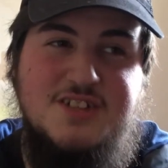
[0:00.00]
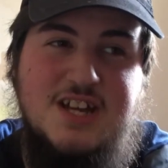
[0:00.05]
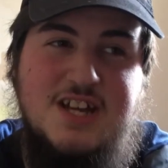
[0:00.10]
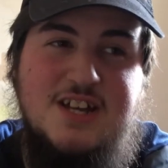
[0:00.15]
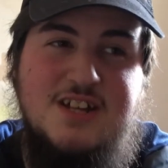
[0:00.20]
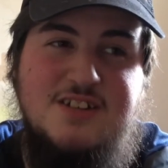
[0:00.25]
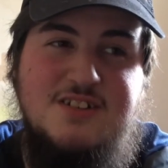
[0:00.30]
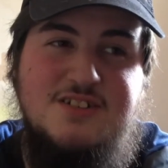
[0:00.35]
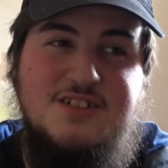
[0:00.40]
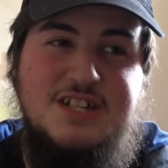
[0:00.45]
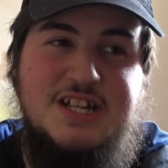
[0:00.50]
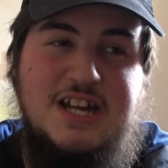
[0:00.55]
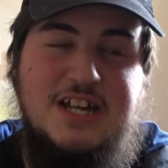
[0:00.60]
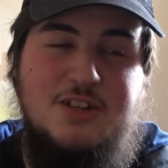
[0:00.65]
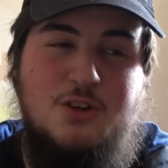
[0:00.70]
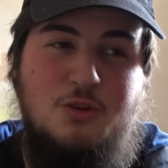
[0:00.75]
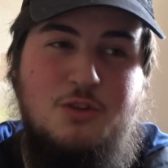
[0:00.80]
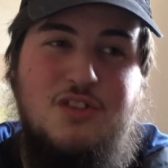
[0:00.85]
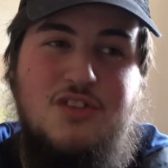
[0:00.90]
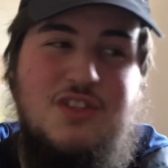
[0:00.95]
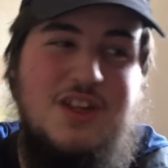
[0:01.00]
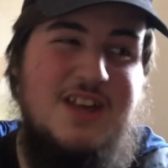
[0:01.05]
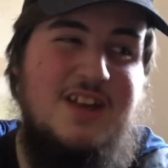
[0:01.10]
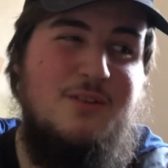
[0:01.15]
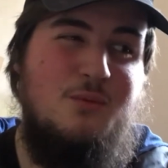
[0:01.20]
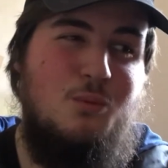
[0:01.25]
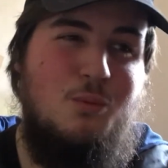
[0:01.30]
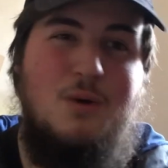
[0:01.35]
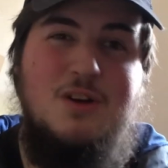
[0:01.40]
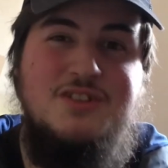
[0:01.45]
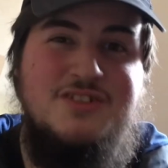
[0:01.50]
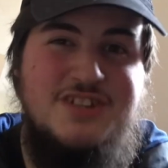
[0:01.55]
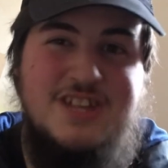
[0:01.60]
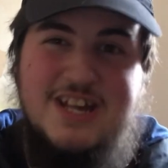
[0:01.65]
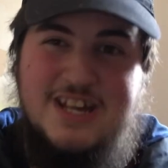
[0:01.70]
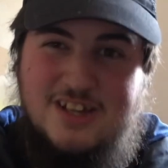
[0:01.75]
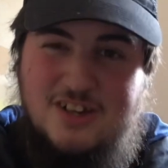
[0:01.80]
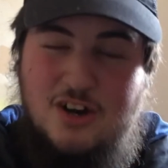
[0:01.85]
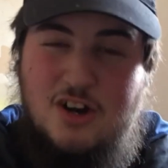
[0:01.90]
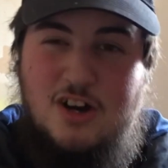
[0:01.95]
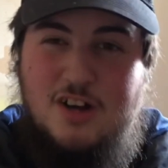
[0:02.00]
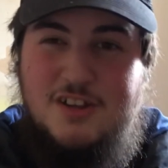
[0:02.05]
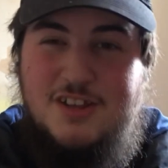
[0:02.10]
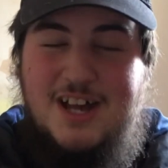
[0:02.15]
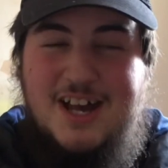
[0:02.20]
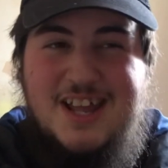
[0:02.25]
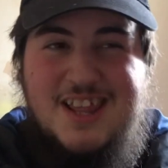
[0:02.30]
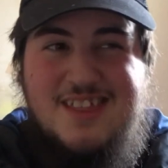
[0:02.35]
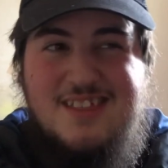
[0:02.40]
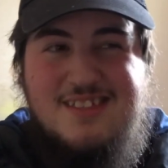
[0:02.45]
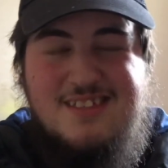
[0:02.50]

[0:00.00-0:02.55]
and I don't think, once they're gone, I